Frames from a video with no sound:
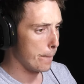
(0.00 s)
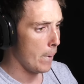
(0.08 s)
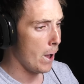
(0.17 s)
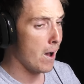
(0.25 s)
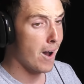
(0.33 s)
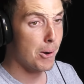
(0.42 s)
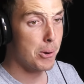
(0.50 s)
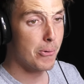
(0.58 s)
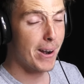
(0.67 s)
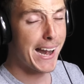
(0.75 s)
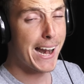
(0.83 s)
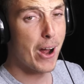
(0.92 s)
Oh, we
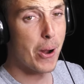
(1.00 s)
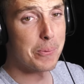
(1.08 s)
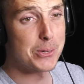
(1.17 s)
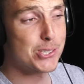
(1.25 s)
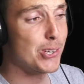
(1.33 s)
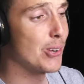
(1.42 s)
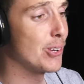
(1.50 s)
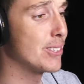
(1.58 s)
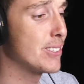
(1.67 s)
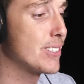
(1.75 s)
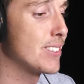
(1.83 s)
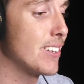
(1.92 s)
ran out of homeless
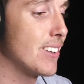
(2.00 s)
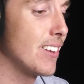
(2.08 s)
dudes.